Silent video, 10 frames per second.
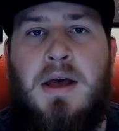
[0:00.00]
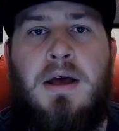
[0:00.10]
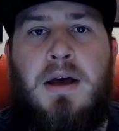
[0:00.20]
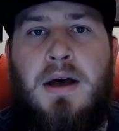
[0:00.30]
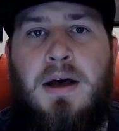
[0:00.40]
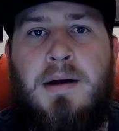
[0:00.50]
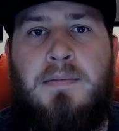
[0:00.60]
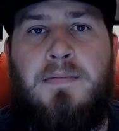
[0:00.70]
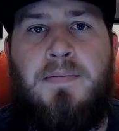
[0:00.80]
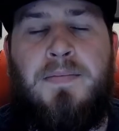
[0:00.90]

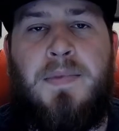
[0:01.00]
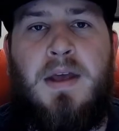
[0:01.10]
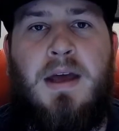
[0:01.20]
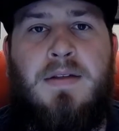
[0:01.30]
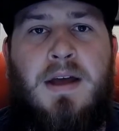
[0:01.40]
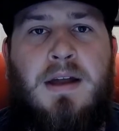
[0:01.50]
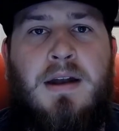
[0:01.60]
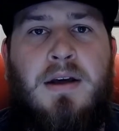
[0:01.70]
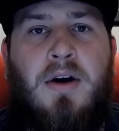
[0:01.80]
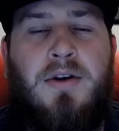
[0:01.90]
and
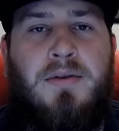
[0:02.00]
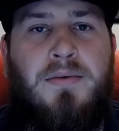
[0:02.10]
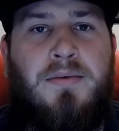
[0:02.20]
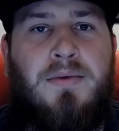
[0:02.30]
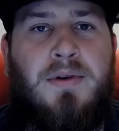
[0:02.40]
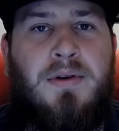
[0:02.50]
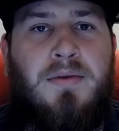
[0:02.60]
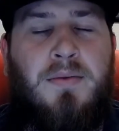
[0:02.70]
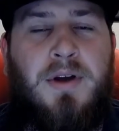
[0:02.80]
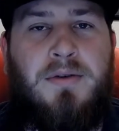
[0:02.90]
then
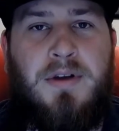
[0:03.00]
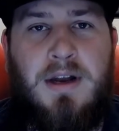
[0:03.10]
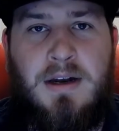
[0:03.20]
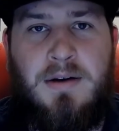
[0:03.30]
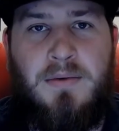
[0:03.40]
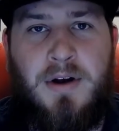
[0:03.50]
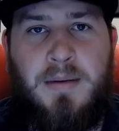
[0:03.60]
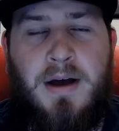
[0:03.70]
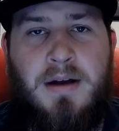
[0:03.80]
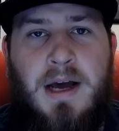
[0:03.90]
what you need to worry
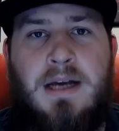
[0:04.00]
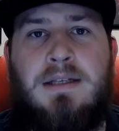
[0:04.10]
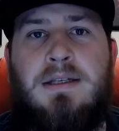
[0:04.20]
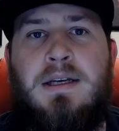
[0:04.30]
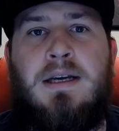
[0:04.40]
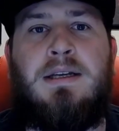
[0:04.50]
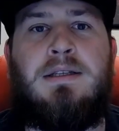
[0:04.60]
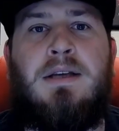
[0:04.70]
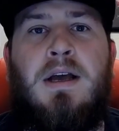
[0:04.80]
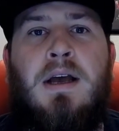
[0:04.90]
about next
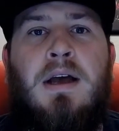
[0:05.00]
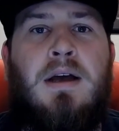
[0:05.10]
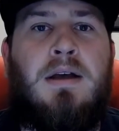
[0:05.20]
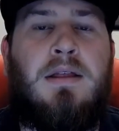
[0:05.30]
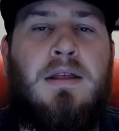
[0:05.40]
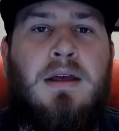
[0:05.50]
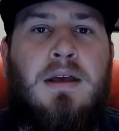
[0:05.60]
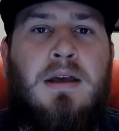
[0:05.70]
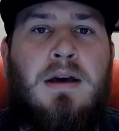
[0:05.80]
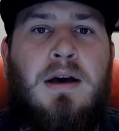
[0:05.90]
is
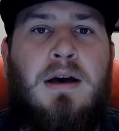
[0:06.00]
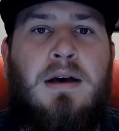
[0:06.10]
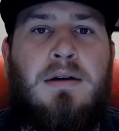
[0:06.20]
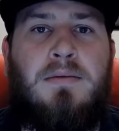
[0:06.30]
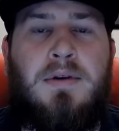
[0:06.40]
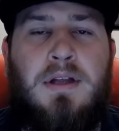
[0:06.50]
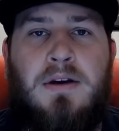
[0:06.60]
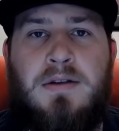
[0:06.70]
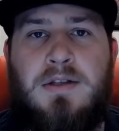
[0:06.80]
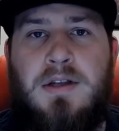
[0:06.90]
the what they
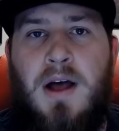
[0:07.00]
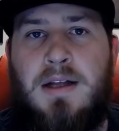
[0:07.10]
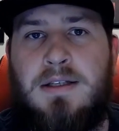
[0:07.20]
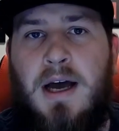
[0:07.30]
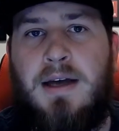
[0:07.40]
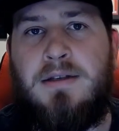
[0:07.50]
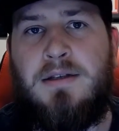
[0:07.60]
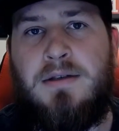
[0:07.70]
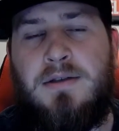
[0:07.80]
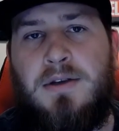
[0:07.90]
call slot size.
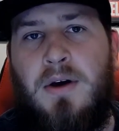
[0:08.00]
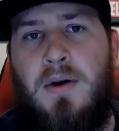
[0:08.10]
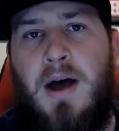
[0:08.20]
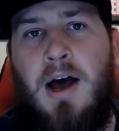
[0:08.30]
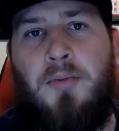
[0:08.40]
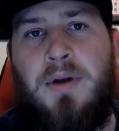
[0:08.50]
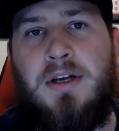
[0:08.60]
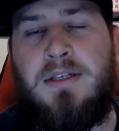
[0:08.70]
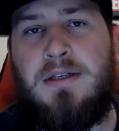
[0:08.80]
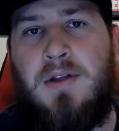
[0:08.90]
So how many
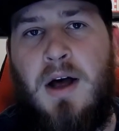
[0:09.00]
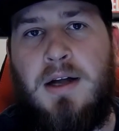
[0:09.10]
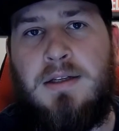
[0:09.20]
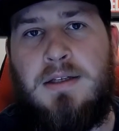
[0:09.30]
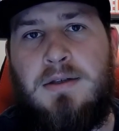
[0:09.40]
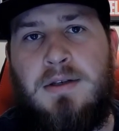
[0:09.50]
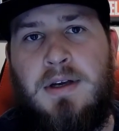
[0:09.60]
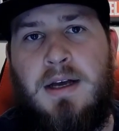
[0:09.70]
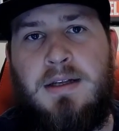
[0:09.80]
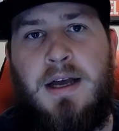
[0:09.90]
slots
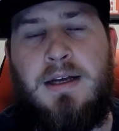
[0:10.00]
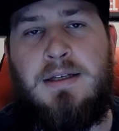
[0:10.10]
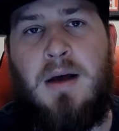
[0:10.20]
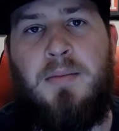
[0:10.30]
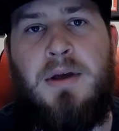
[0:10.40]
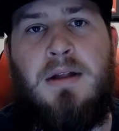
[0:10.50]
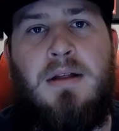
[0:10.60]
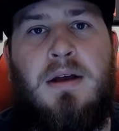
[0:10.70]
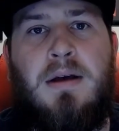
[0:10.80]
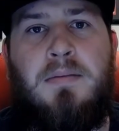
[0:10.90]
it takes up in
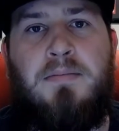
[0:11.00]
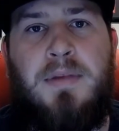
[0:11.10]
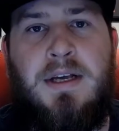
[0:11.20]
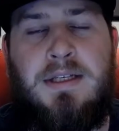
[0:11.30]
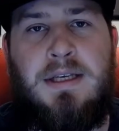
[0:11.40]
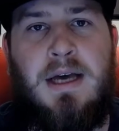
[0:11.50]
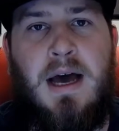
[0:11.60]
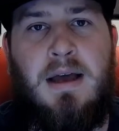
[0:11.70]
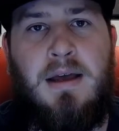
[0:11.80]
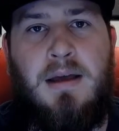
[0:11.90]
the
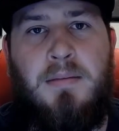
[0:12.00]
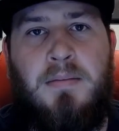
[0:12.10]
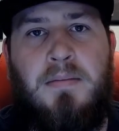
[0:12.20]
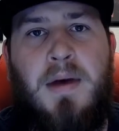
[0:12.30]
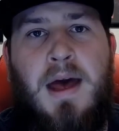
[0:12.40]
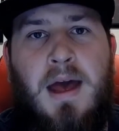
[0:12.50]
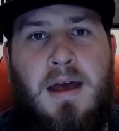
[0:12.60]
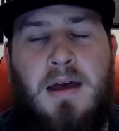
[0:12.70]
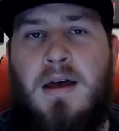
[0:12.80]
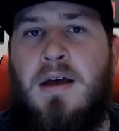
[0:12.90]
PCIe
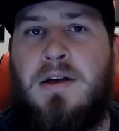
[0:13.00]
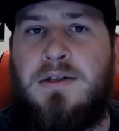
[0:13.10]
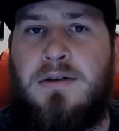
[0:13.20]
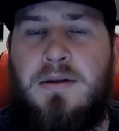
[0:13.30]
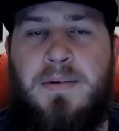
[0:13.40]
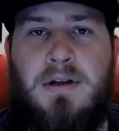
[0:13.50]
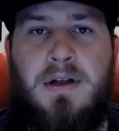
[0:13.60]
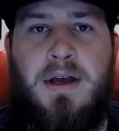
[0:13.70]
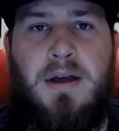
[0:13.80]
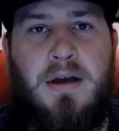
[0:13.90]
bay. So
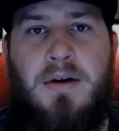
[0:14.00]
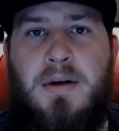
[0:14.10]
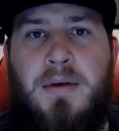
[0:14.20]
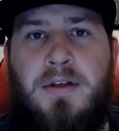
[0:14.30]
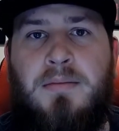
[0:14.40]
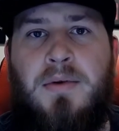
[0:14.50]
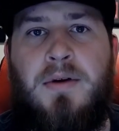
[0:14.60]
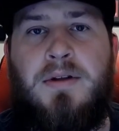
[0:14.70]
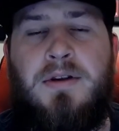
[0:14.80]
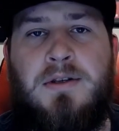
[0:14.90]
typically on a
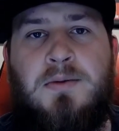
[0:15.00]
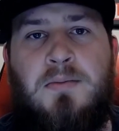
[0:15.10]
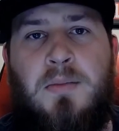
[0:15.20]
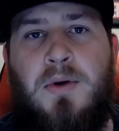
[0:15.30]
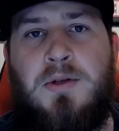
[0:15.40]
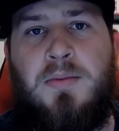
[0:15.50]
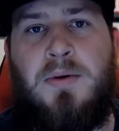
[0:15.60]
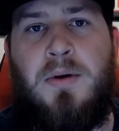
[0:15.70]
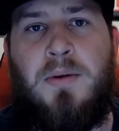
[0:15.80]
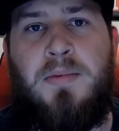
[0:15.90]
motherboard there's
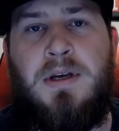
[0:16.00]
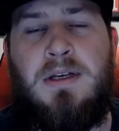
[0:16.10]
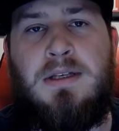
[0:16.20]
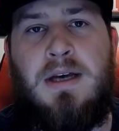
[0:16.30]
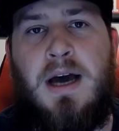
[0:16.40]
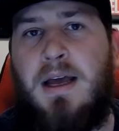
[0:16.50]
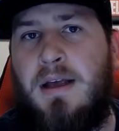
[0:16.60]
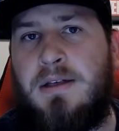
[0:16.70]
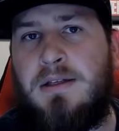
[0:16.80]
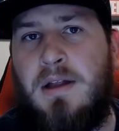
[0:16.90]
multiple
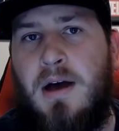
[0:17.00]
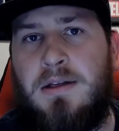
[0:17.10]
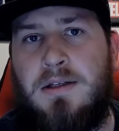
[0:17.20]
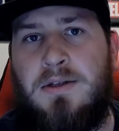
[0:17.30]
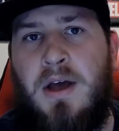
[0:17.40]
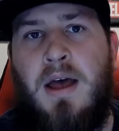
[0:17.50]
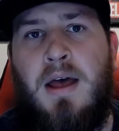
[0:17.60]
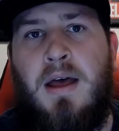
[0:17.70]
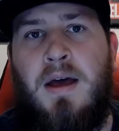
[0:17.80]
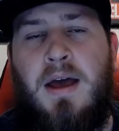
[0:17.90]
PCIe slots,
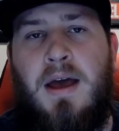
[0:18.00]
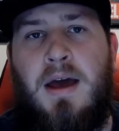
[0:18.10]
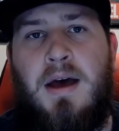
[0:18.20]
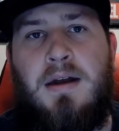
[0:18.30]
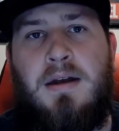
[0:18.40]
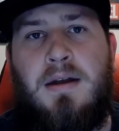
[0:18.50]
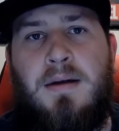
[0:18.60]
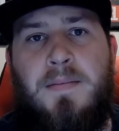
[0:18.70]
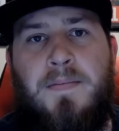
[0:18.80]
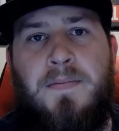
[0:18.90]
and
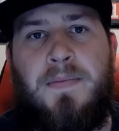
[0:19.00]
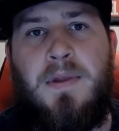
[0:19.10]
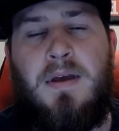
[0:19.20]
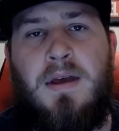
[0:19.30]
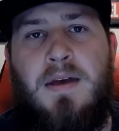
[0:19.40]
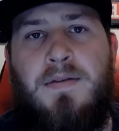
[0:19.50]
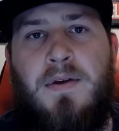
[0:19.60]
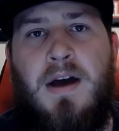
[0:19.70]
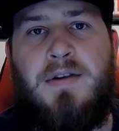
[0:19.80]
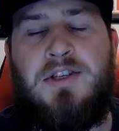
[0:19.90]
if you
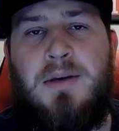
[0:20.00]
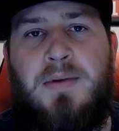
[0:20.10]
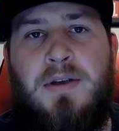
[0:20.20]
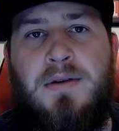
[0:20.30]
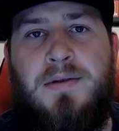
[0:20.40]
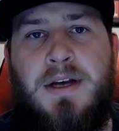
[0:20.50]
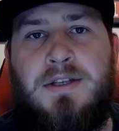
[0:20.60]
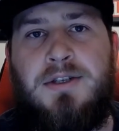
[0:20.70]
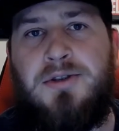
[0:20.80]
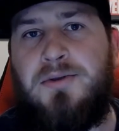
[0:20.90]
have a GPU
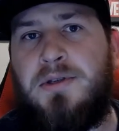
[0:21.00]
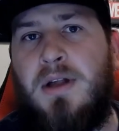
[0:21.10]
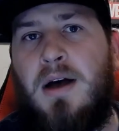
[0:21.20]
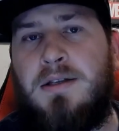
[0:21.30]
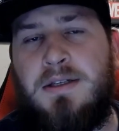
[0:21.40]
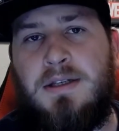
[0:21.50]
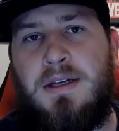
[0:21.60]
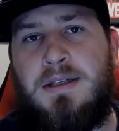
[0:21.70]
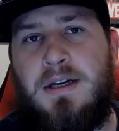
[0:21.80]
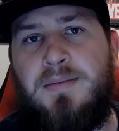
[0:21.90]
that's 2 slots, it's going
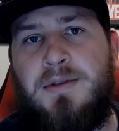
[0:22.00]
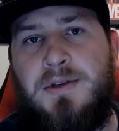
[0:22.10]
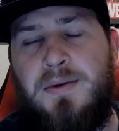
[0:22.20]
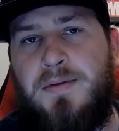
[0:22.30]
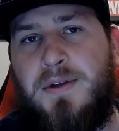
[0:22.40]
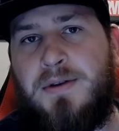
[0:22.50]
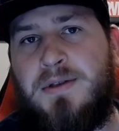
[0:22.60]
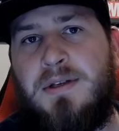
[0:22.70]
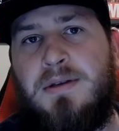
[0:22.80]
to take up 2 of those